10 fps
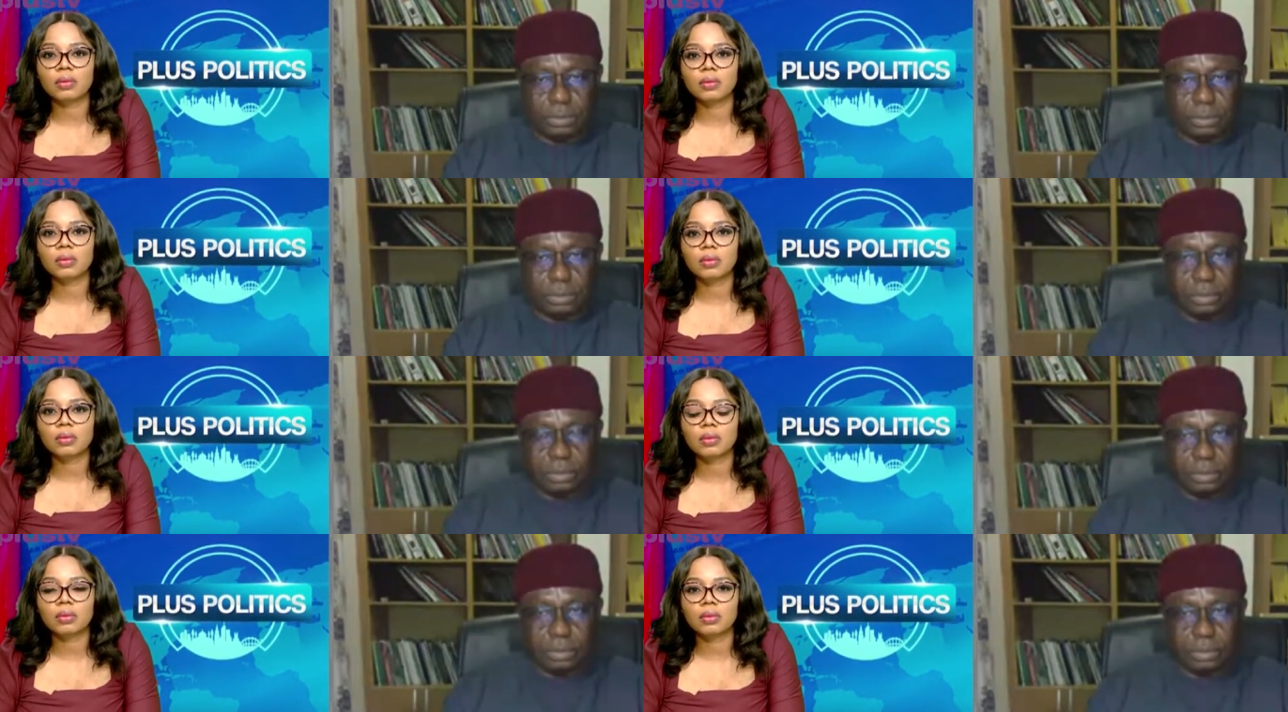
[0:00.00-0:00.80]

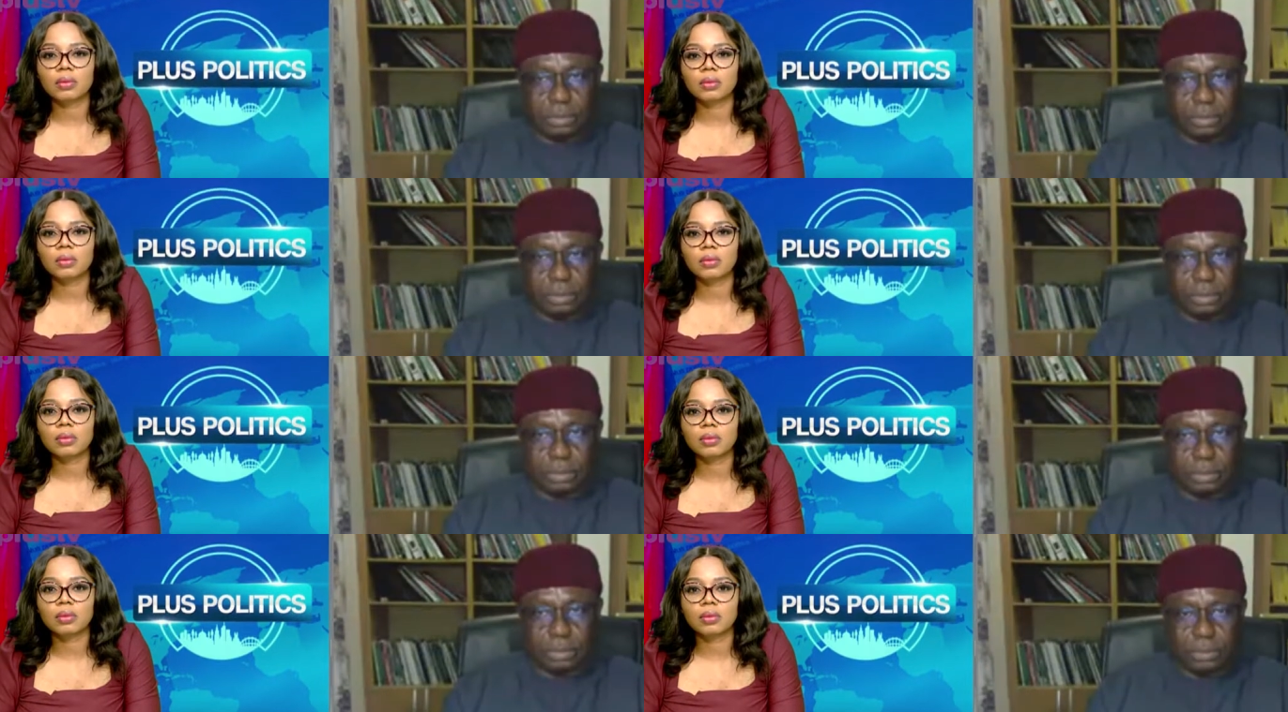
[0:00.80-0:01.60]

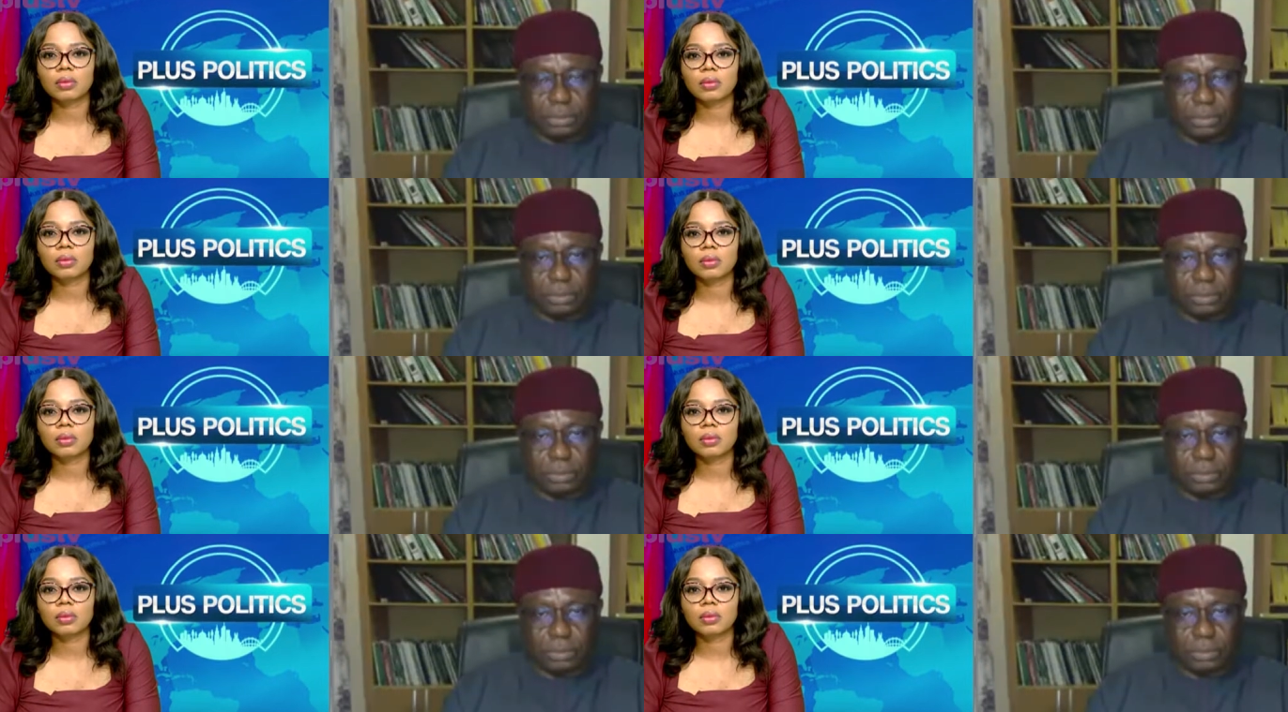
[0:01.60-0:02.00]
Nothing is said.